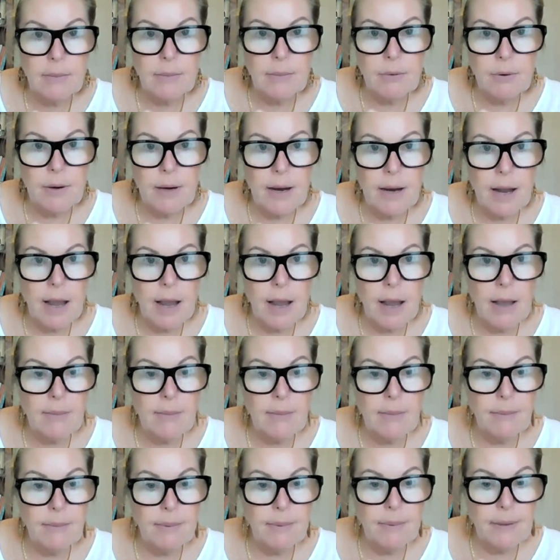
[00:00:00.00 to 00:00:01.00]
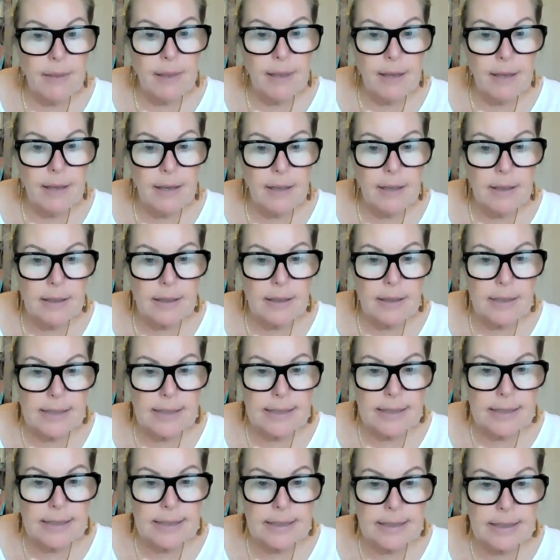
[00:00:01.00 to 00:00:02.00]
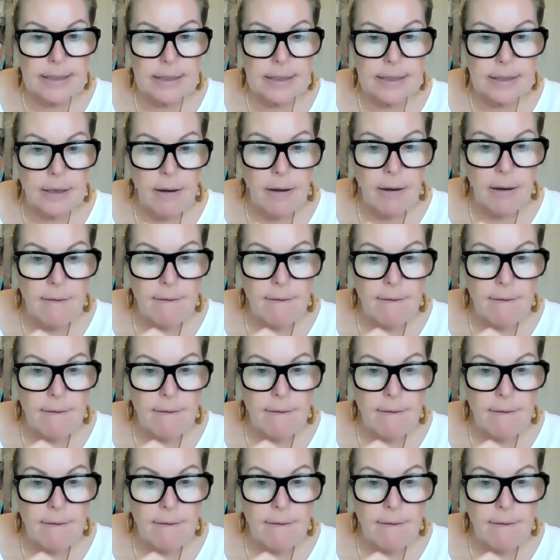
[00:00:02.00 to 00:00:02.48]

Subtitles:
bring up the list